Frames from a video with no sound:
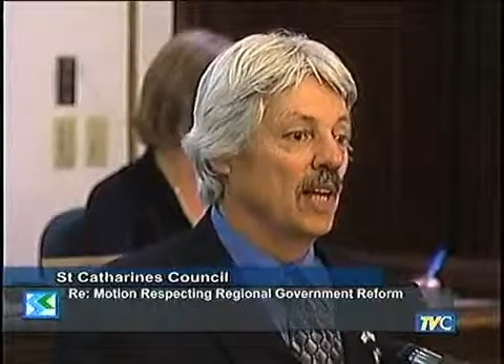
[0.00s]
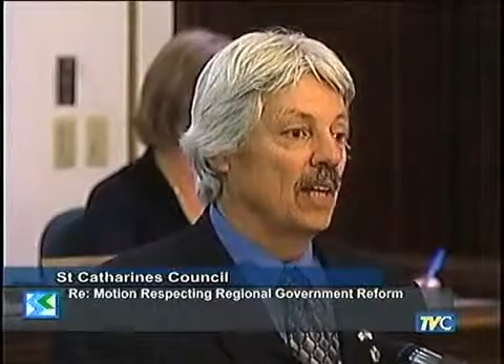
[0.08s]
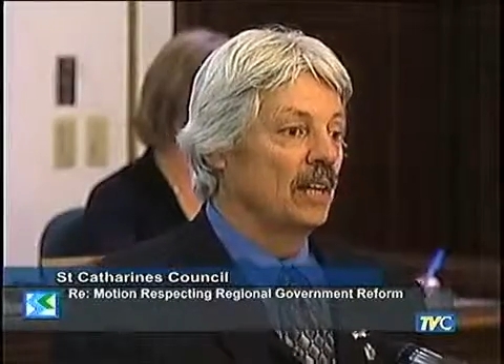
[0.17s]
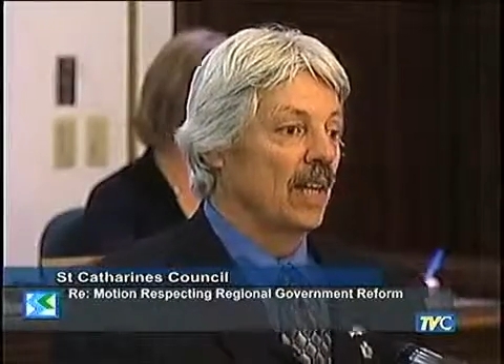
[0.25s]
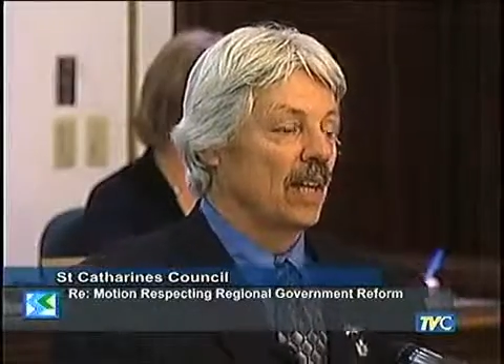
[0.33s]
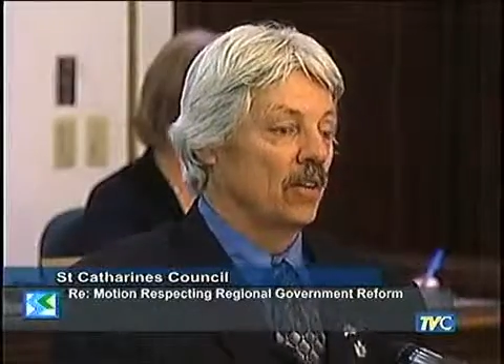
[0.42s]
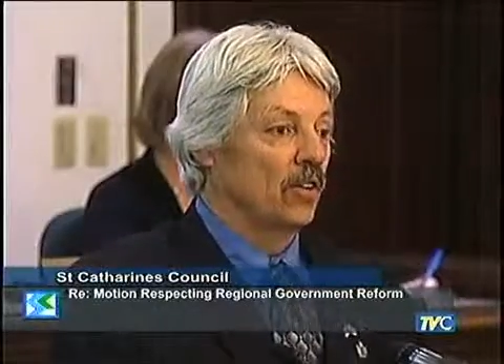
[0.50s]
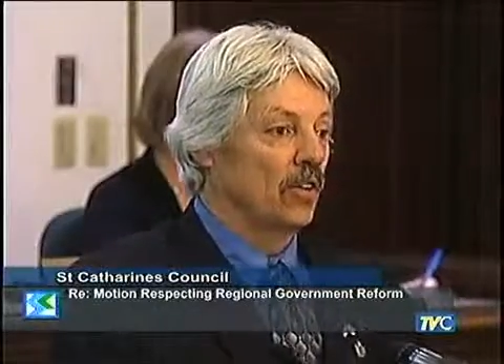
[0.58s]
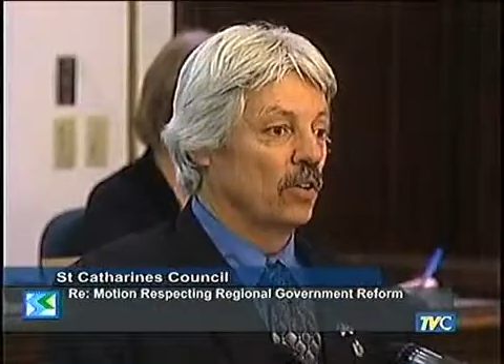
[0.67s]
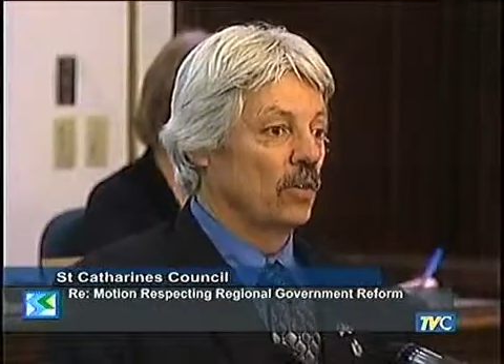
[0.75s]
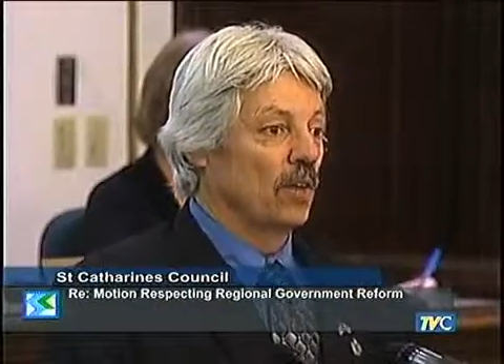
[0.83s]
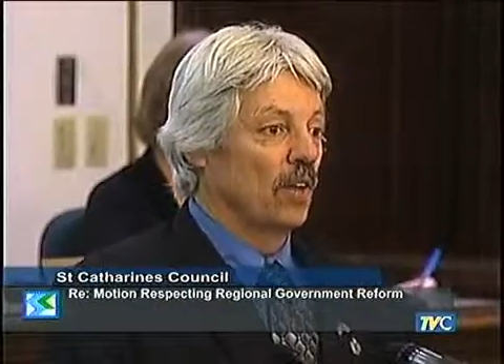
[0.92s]
And then in
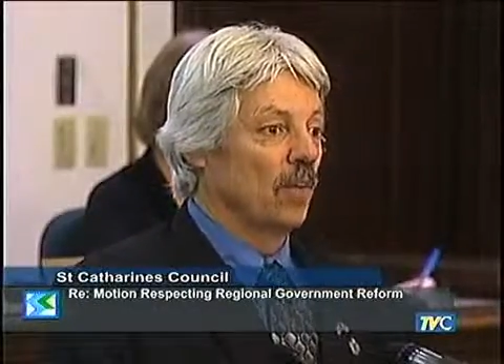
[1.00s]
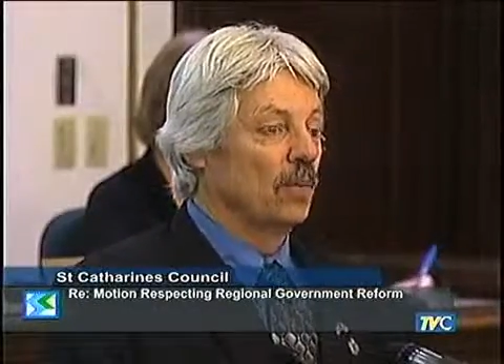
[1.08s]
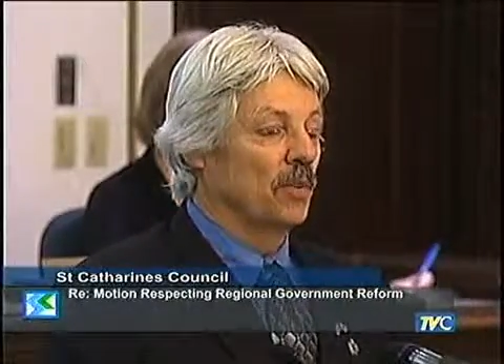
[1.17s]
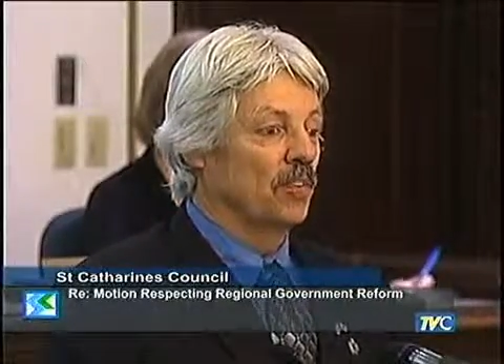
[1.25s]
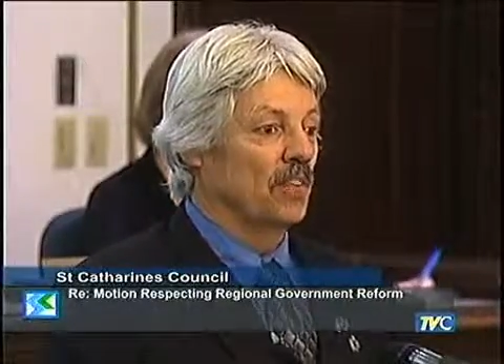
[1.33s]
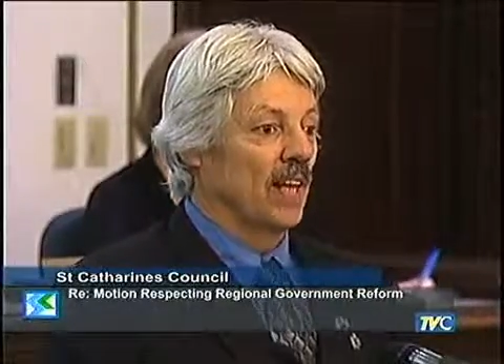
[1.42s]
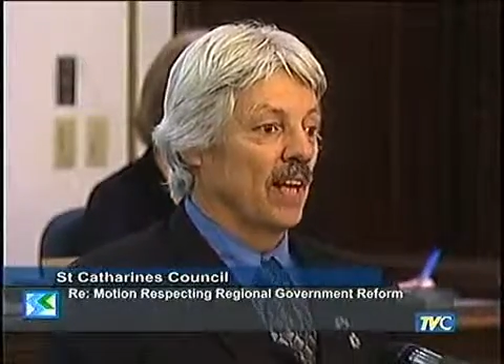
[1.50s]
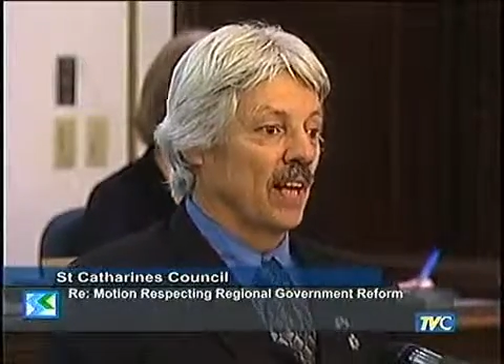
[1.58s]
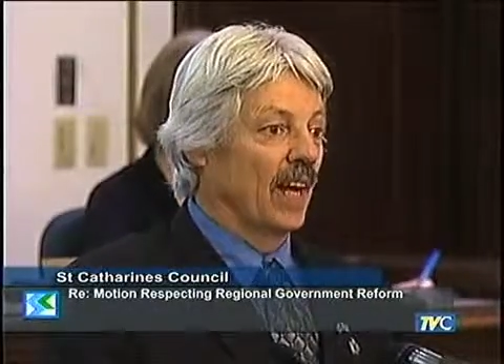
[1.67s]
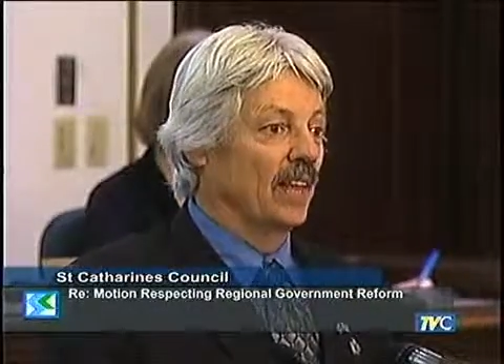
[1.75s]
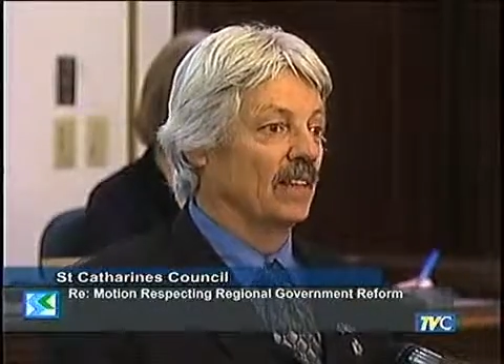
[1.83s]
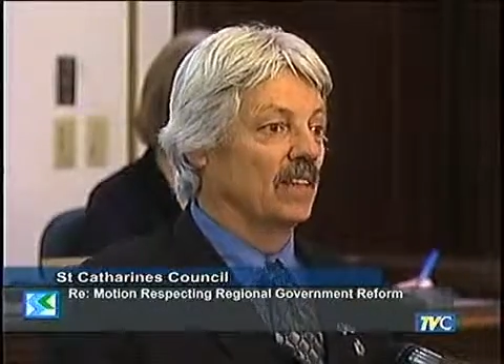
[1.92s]
order to accomplish that
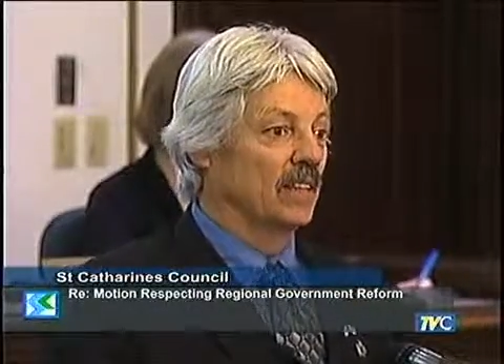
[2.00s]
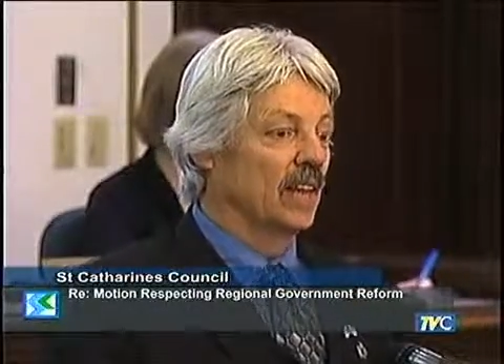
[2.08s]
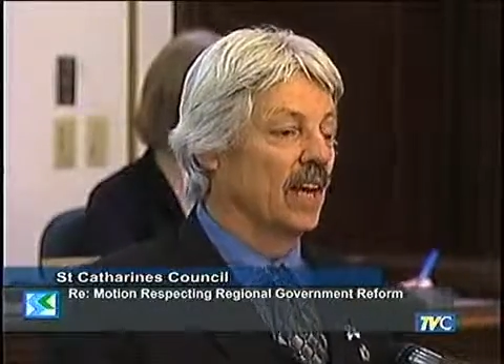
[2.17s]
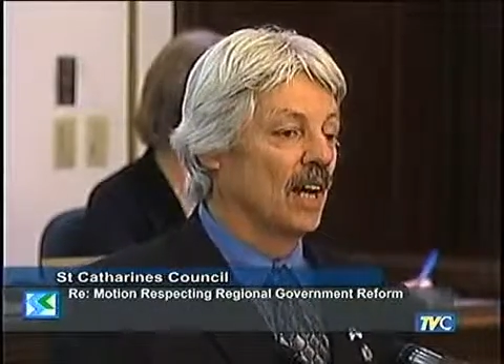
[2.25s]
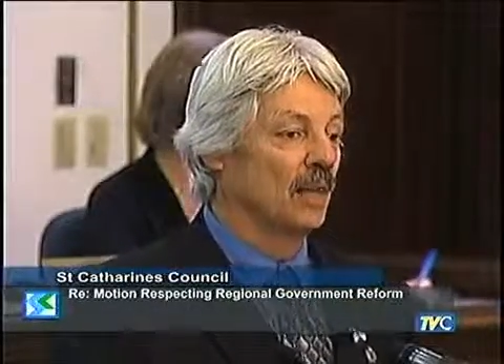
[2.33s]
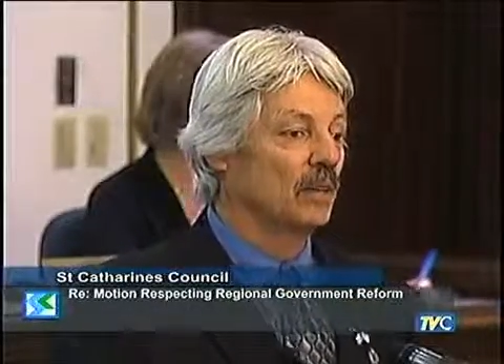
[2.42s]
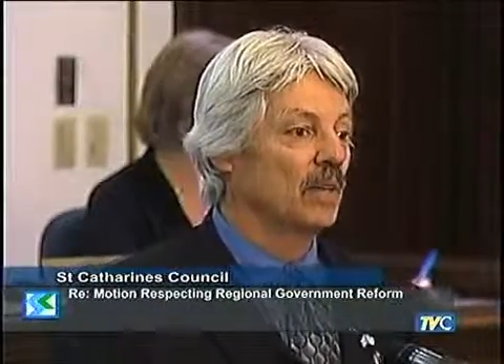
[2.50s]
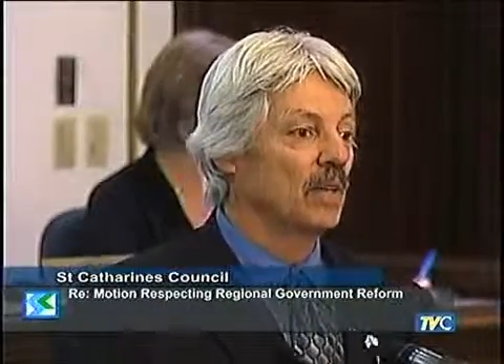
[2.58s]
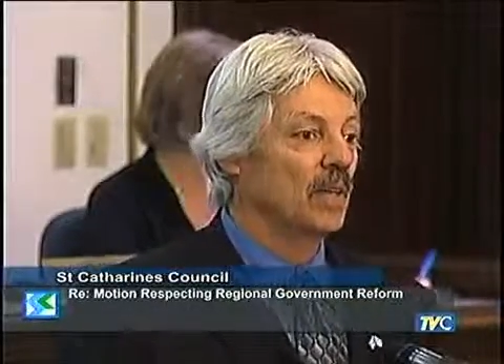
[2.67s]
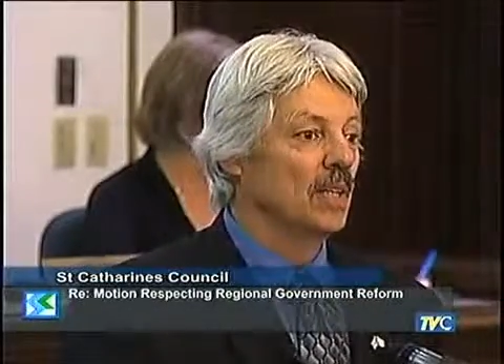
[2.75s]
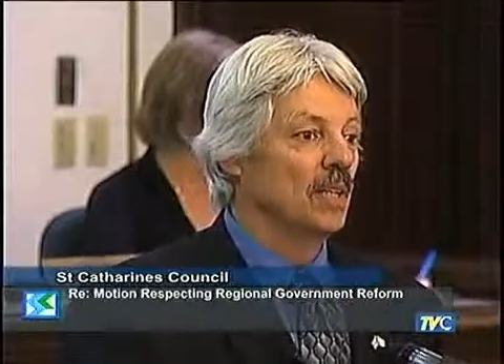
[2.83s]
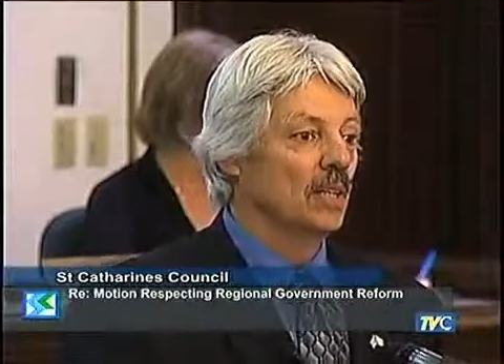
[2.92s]
at the
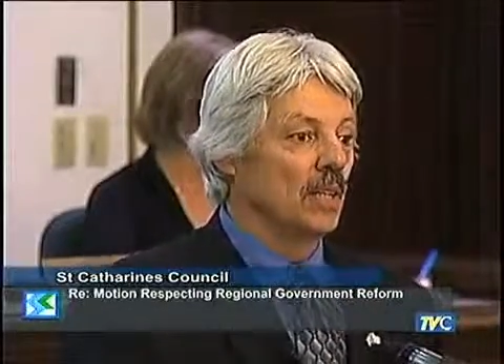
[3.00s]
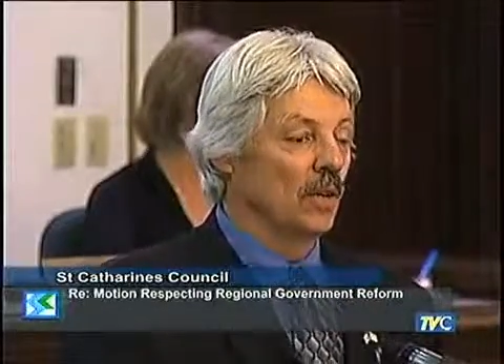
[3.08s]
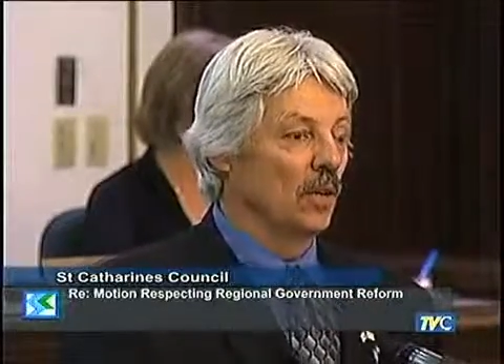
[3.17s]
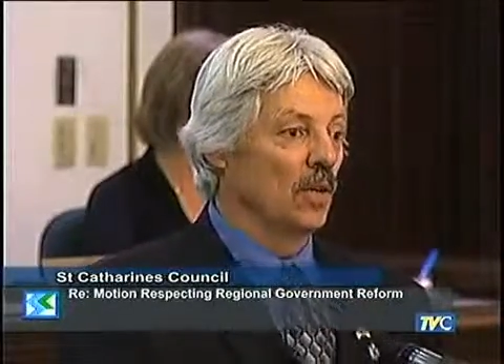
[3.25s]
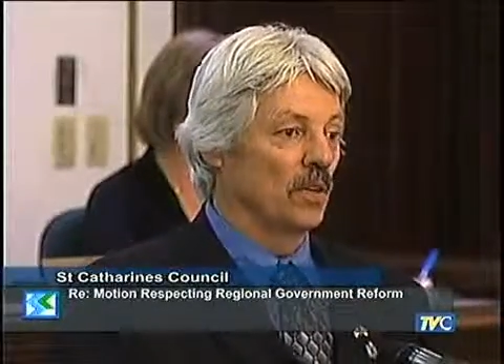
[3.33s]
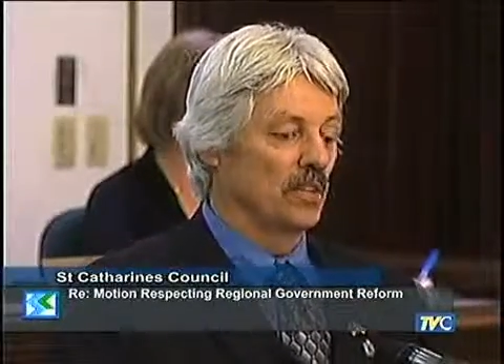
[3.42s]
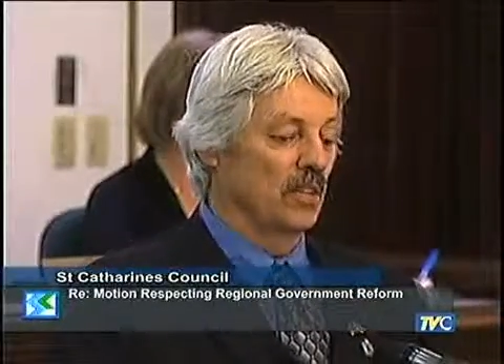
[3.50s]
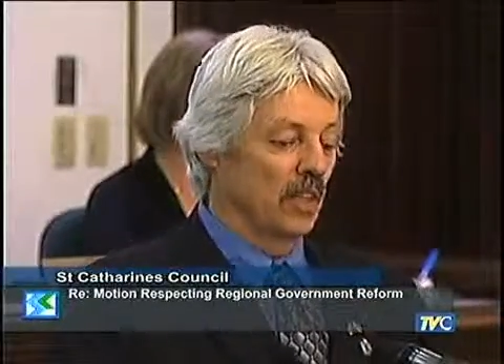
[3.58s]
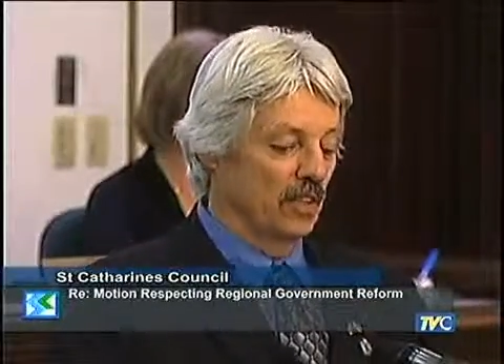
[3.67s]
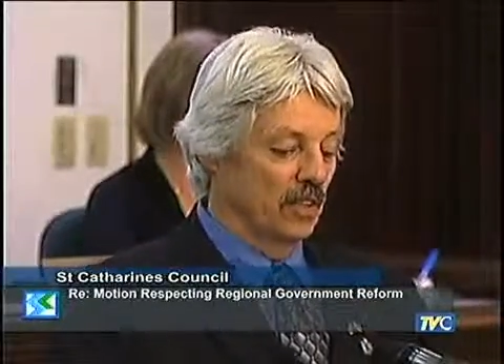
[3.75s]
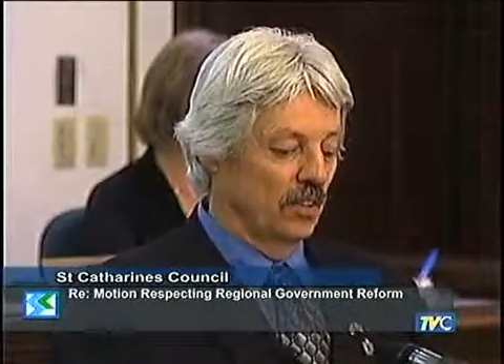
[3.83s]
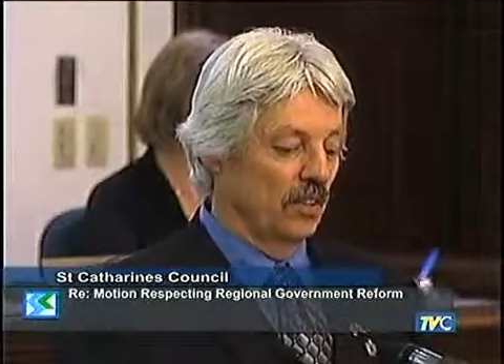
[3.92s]
time, there was,
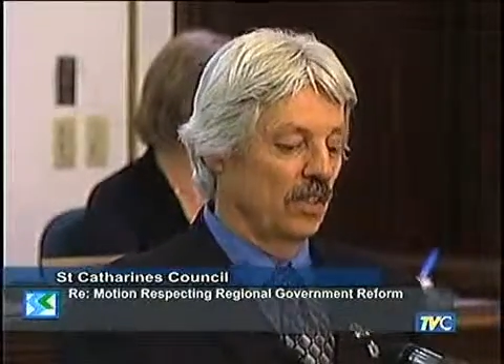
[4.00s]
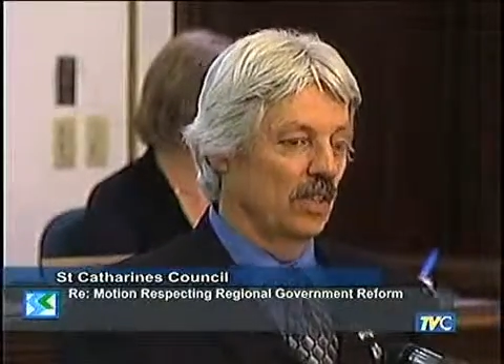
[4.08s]
the